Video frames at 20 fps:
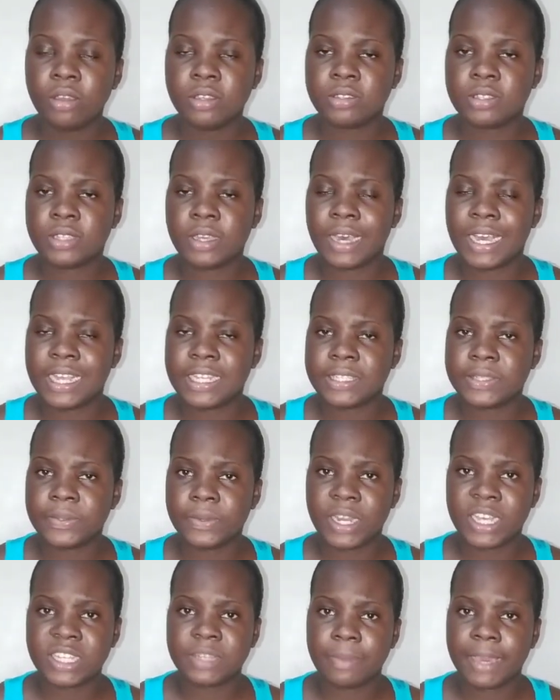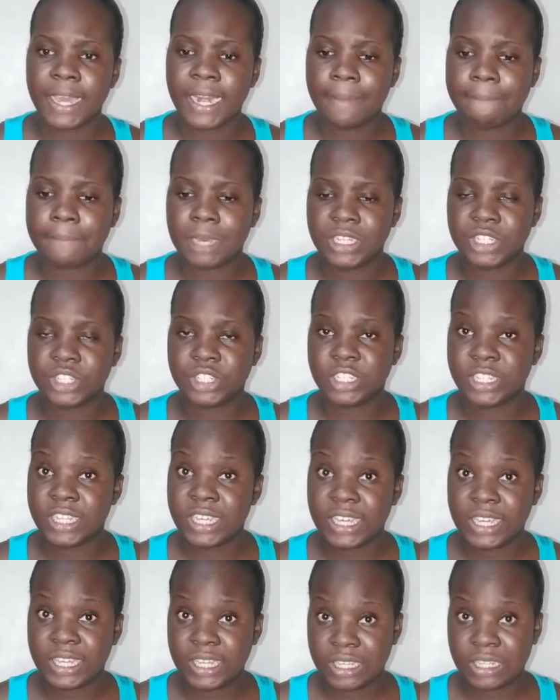So, as soon as we get the
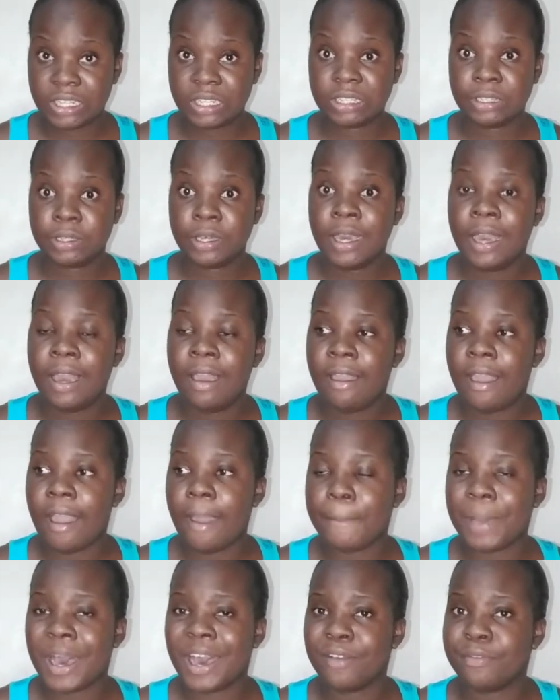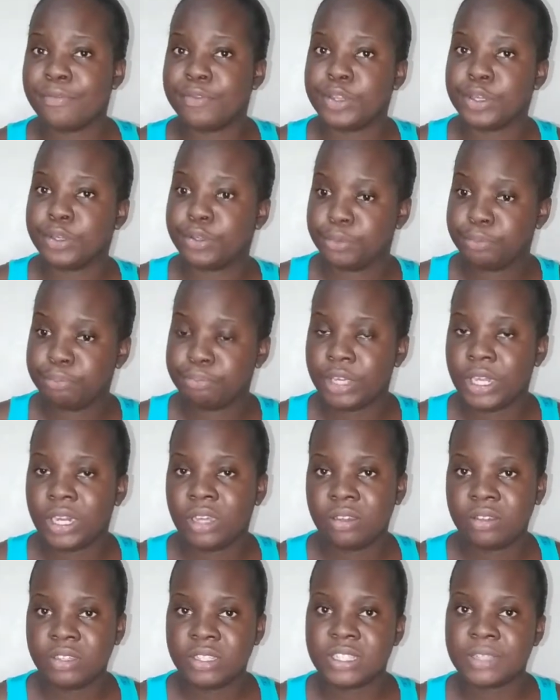machine, I'm have the you
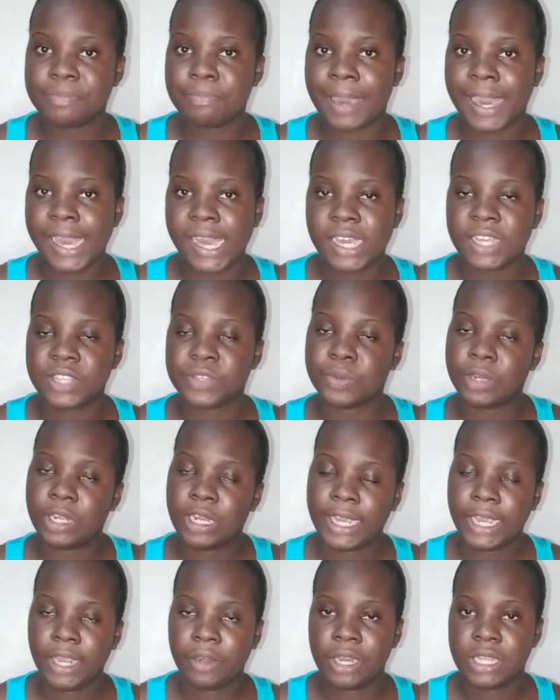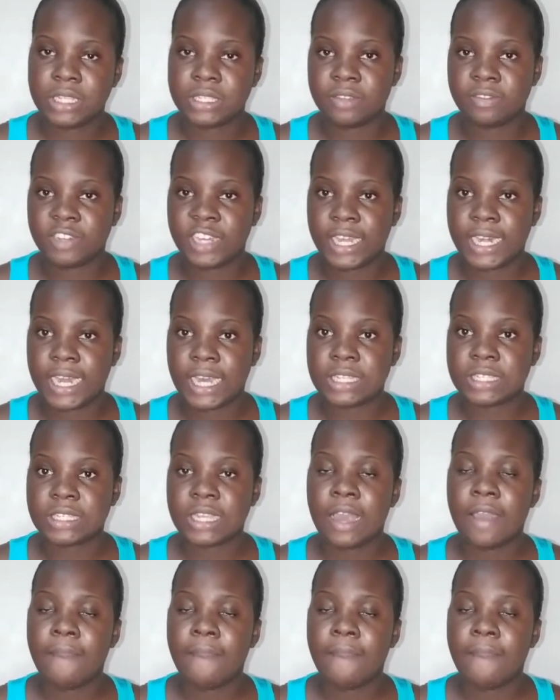know space, work area, and stuff like that.